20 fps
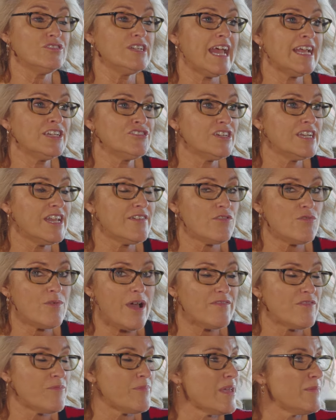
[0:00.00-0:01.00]
good entry-level
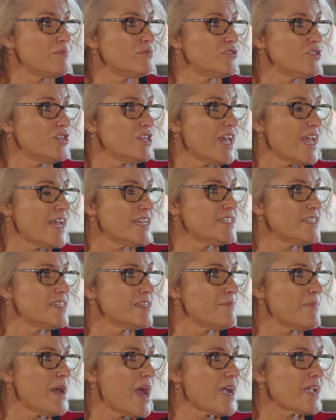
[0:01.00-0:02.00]
way for people to enter
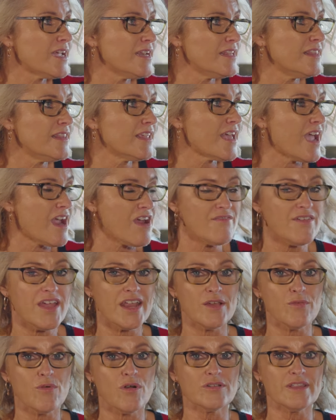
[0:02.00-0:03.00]
the market in the
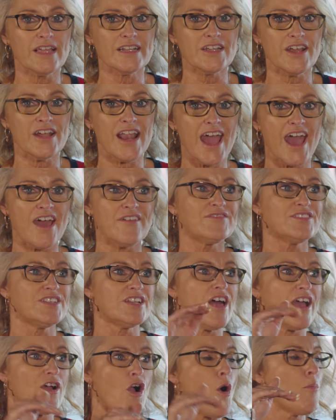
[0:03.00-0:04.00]
caravanning world. They don't have
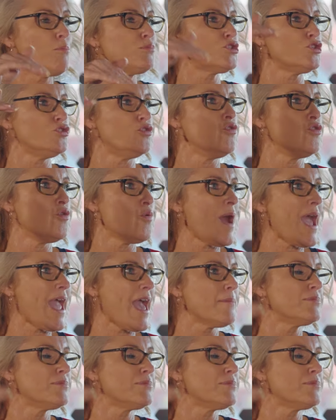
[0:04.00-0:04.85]
to like option all the way